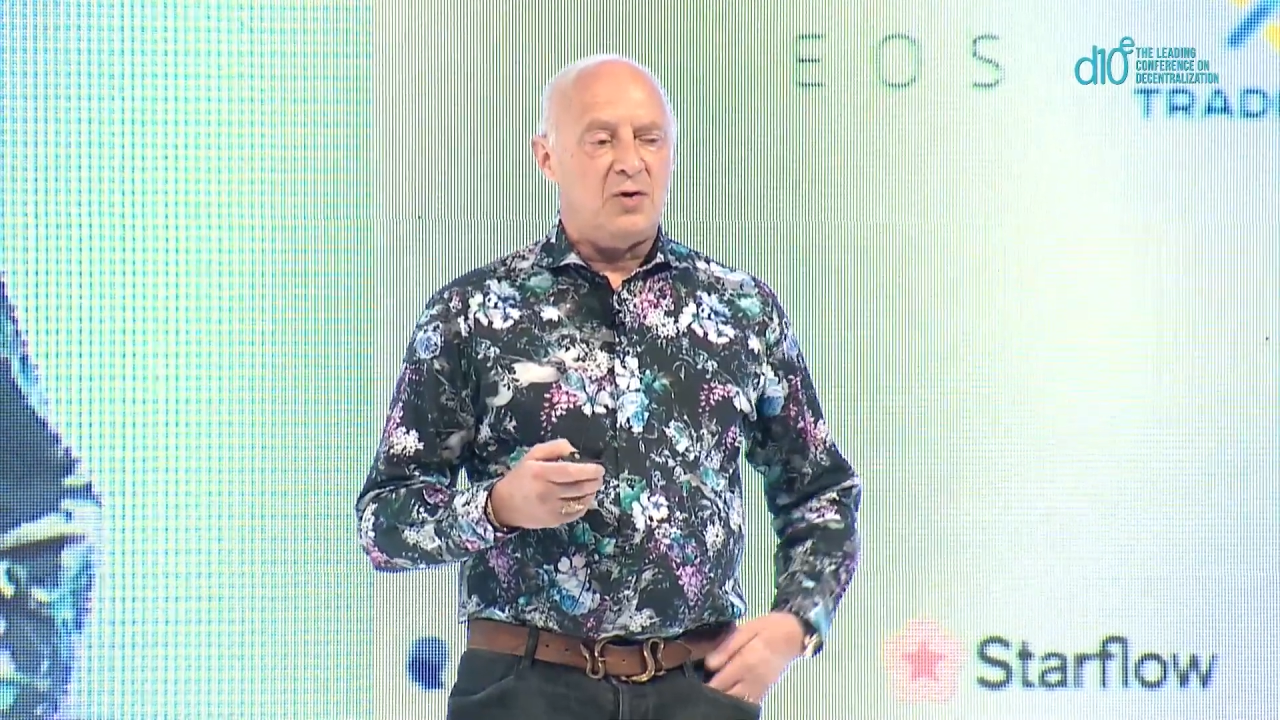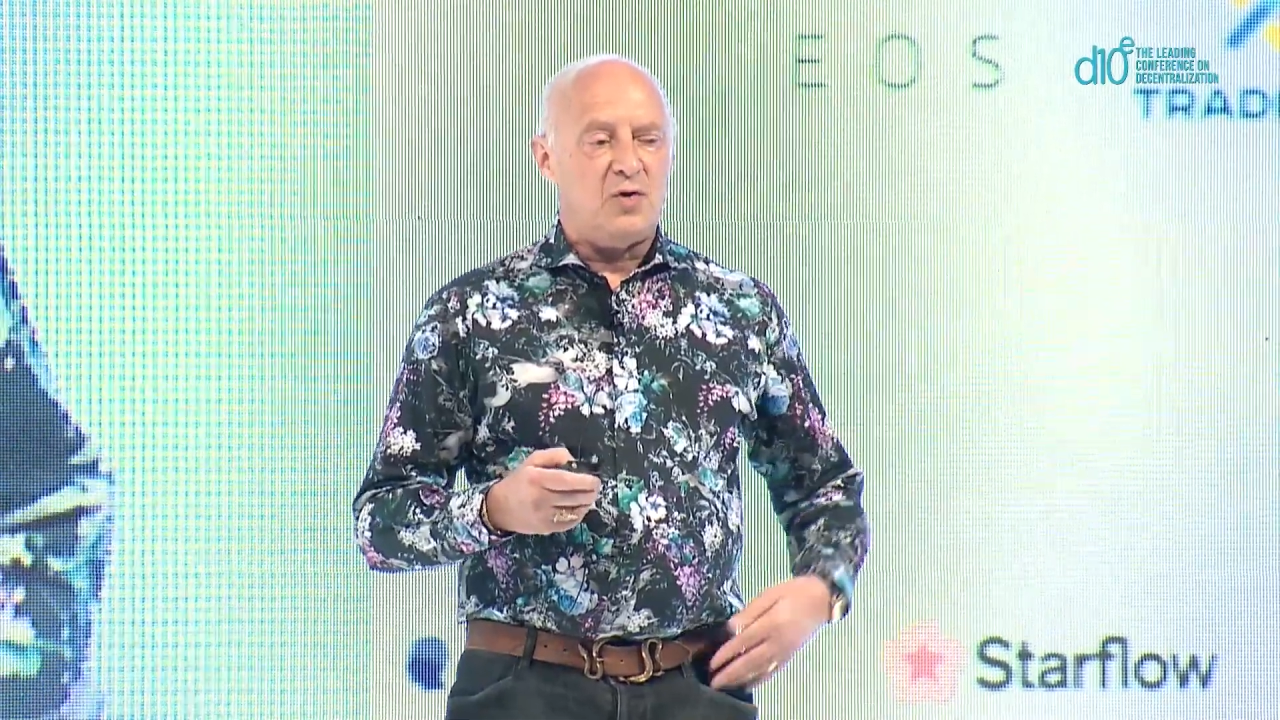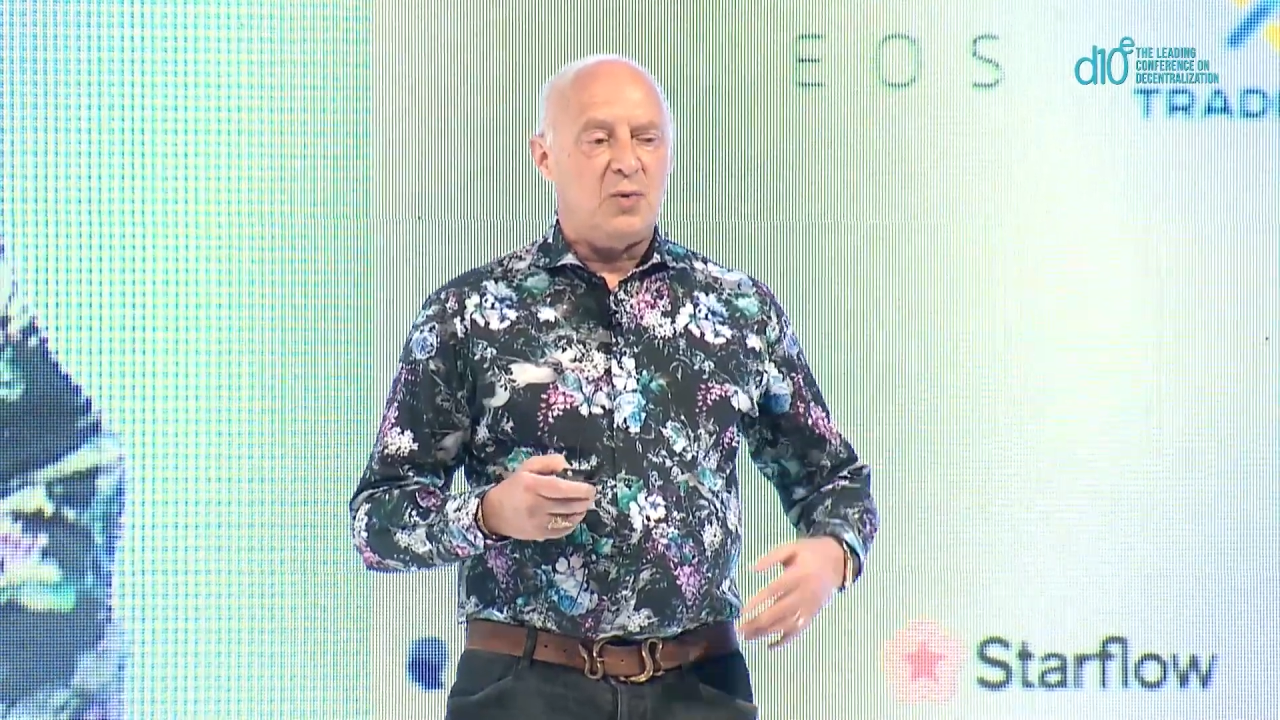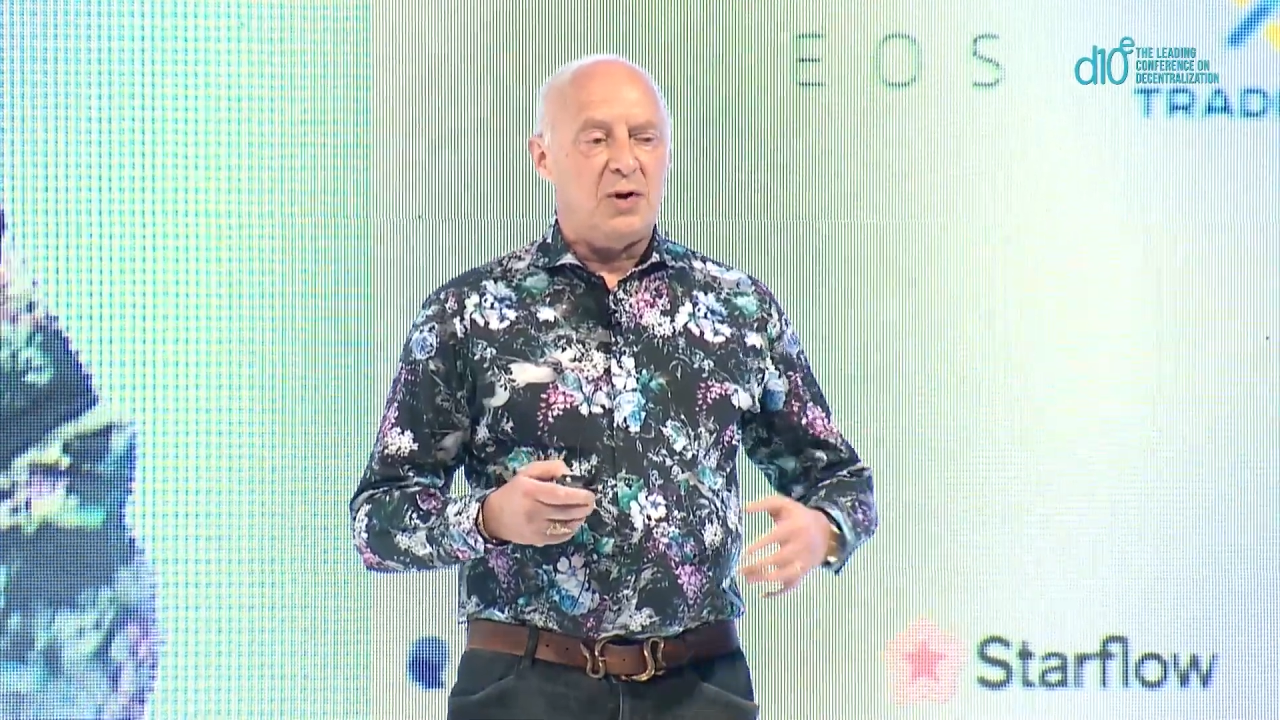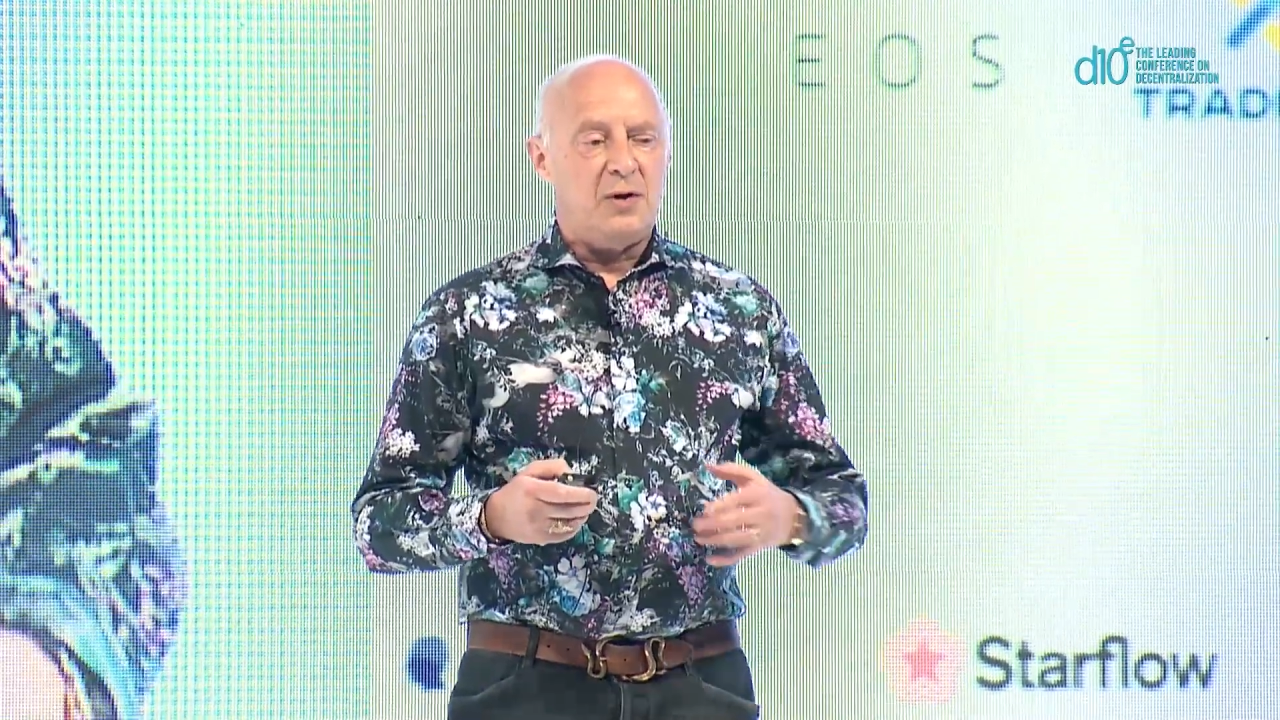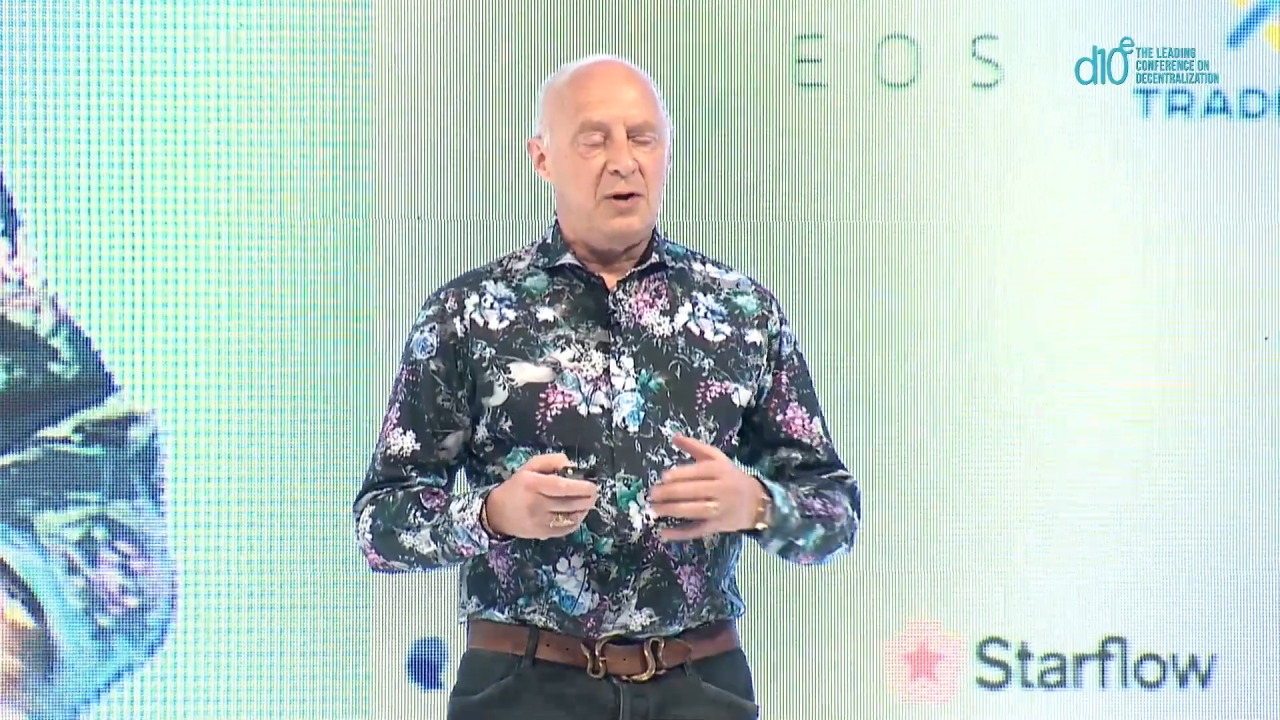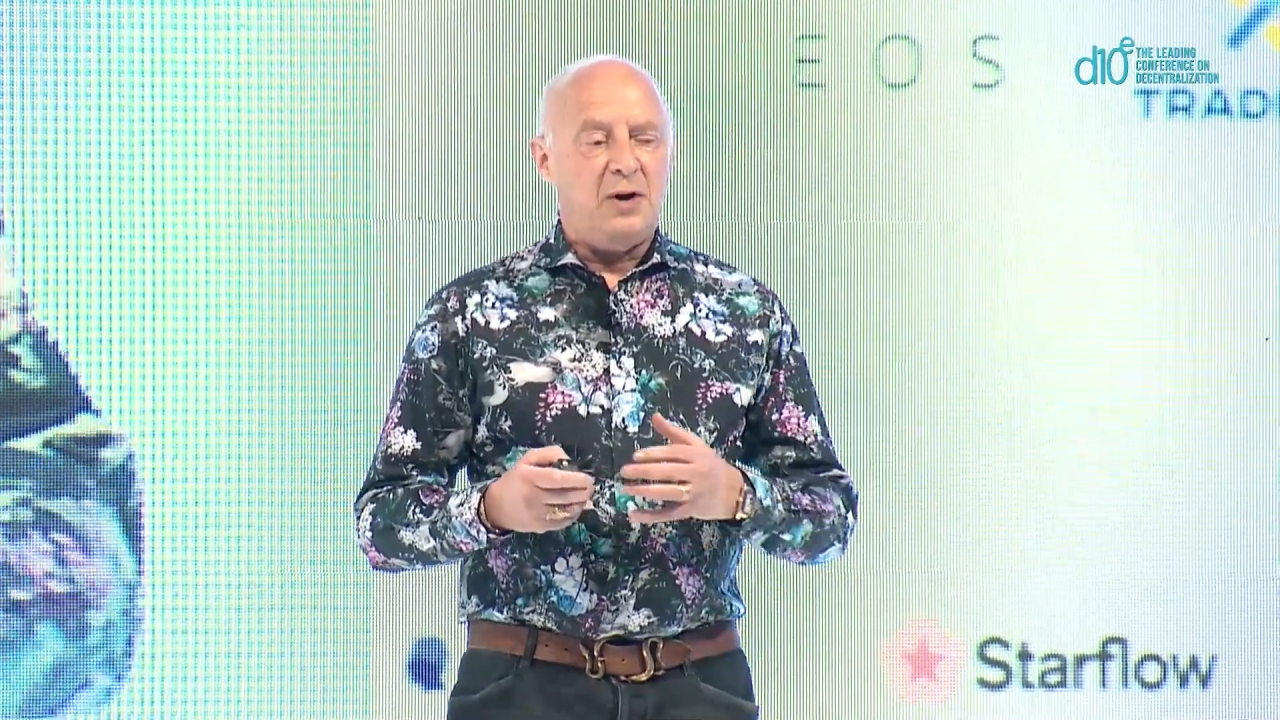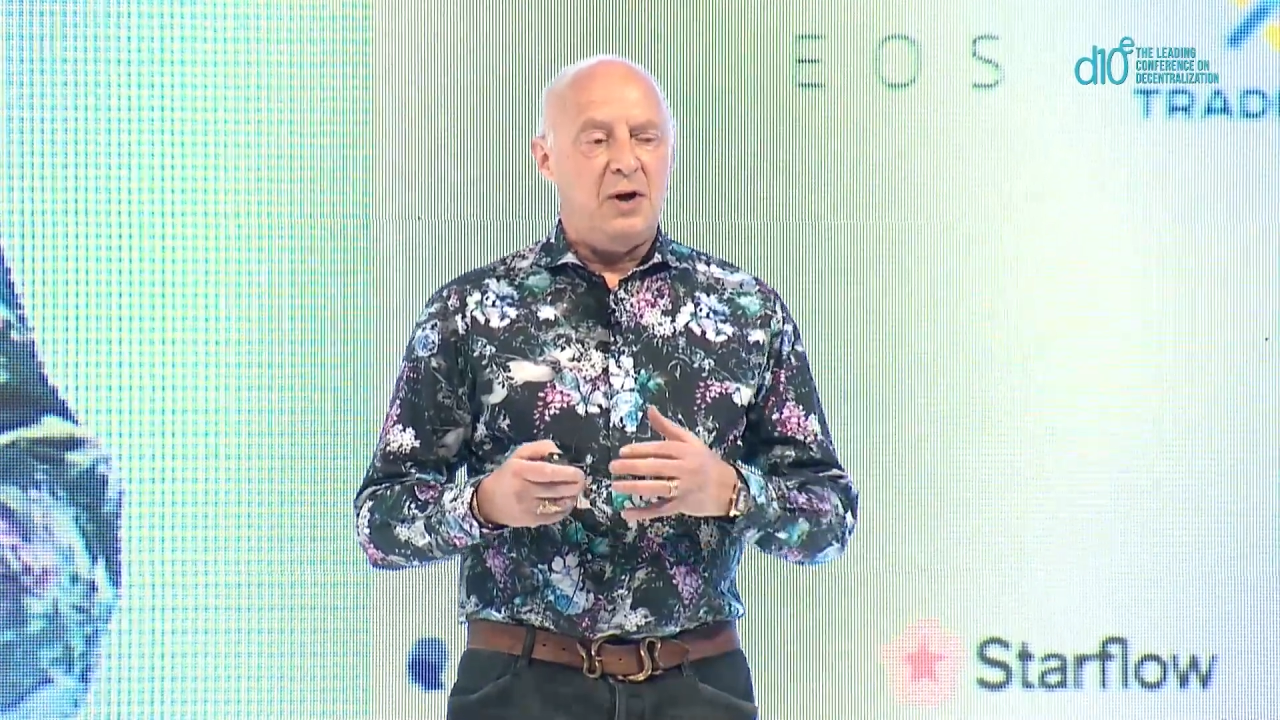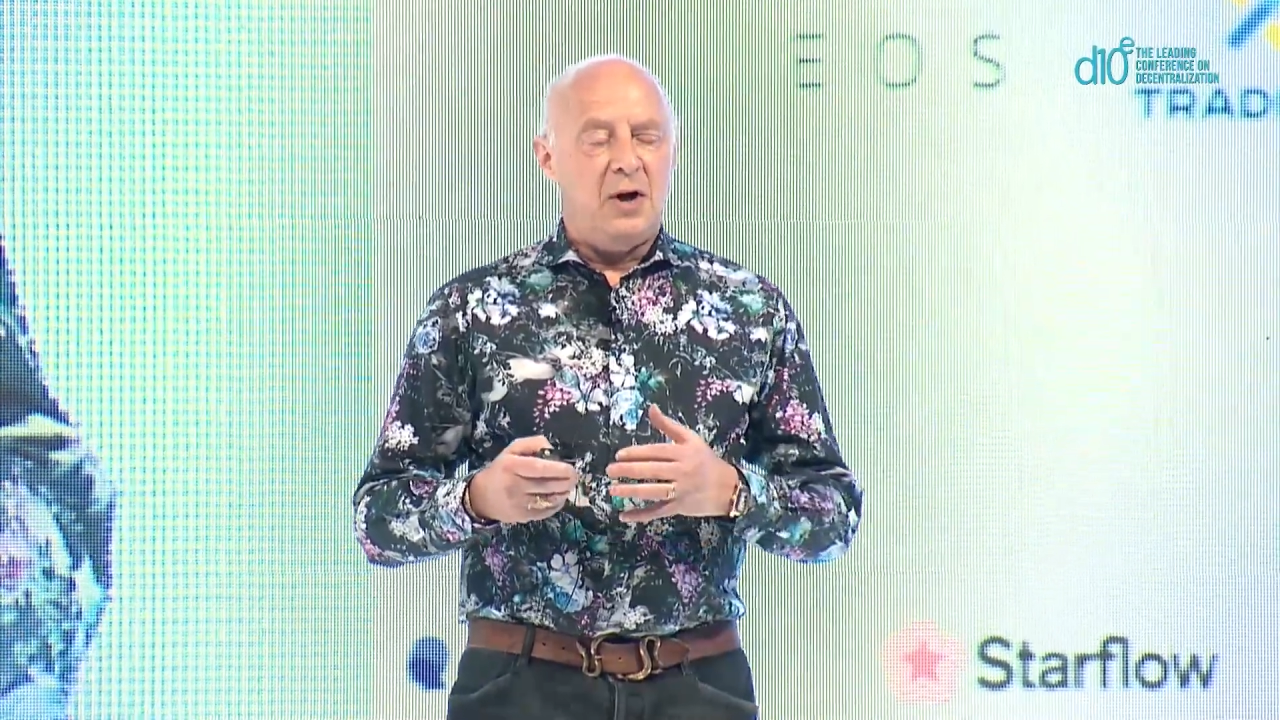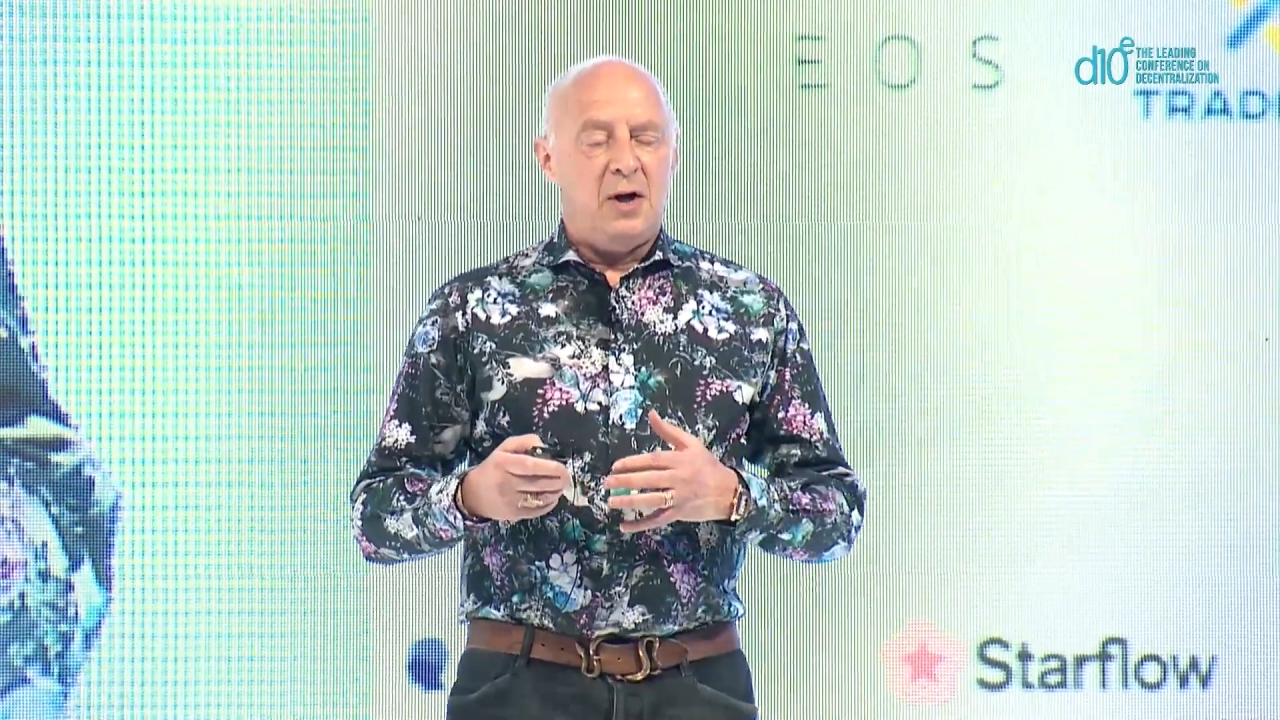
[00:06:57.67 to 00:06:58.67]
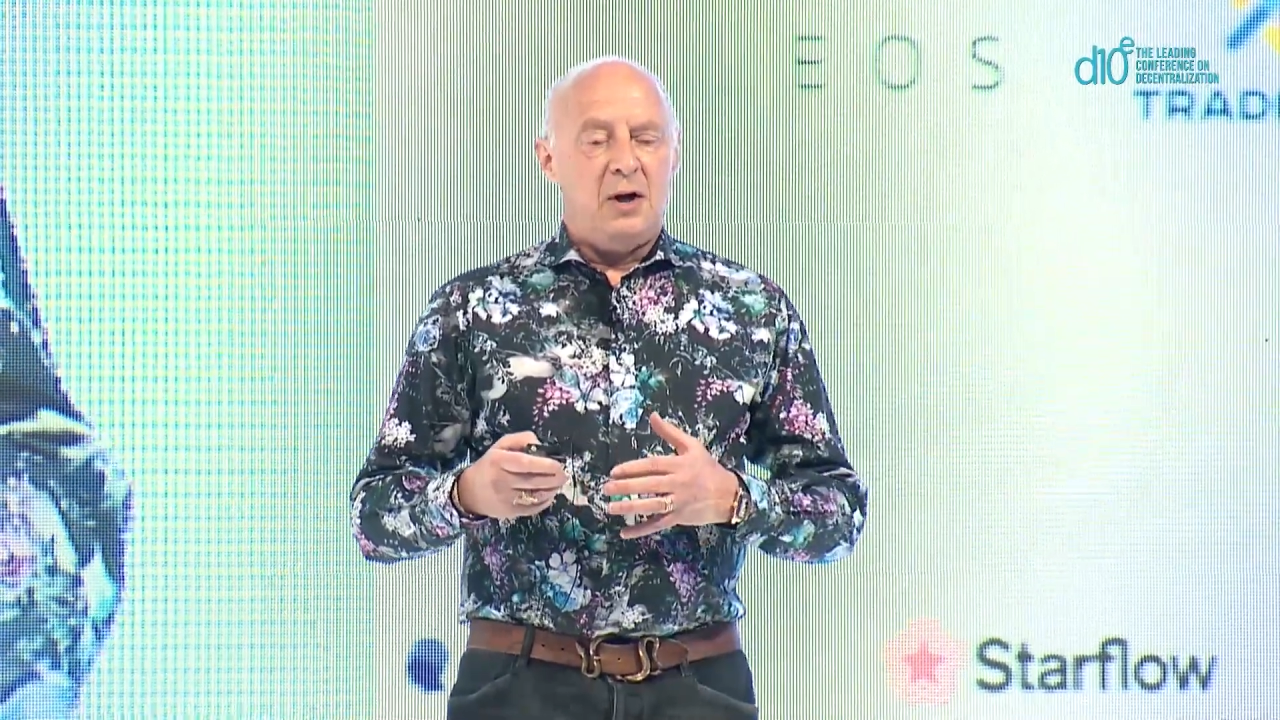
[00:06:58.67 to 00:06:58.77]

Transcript: strictly